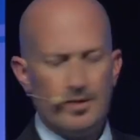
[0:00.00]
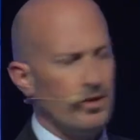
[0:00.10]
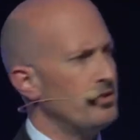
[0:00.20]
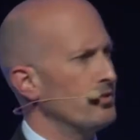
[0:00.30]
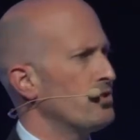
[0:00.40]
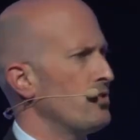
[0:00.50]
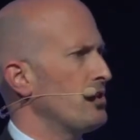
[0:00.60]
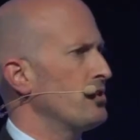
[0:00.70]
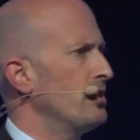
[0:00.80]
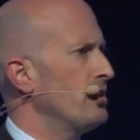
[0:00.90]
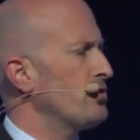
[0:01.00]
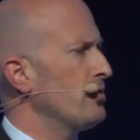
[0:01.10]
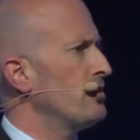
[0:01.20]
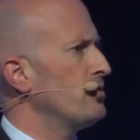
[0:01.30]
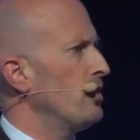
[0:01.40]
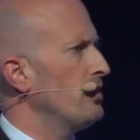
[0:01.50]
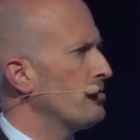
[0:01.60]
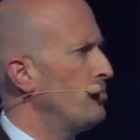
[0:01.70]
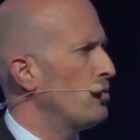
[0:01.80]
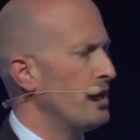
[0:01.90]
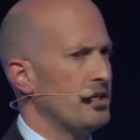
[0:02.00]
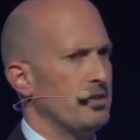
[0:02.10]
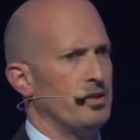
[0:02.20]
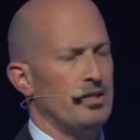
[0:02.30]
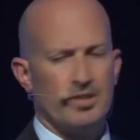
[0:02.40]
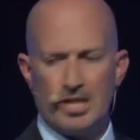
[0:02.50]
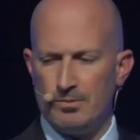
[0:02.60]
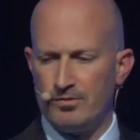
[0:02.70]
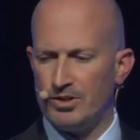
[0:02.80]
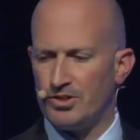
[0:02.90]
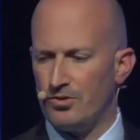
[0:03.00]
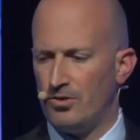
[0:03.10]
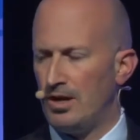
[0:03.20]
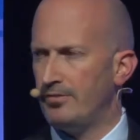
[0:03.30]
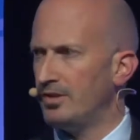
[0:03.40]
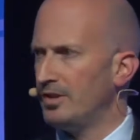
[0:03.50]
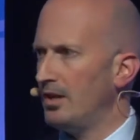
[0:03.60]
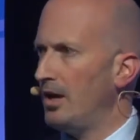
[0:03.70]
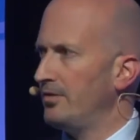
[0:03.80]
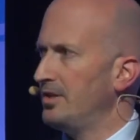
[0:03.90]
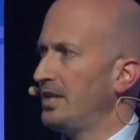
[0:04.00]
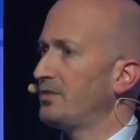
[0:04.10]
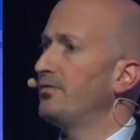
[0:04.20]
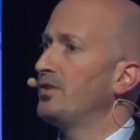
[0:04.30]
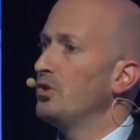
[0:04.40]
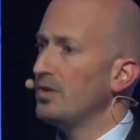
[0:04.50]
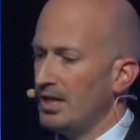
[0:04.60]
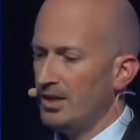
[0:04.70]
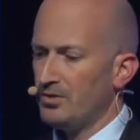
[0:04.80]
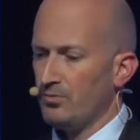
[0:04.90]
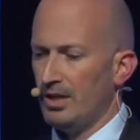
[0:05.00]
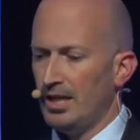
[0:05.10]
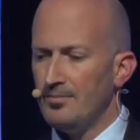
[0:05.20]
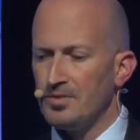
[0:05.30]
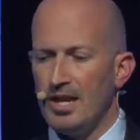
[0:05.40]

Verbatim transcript: Those construction industries and all those support activities are going to be very strong over the next few years, really,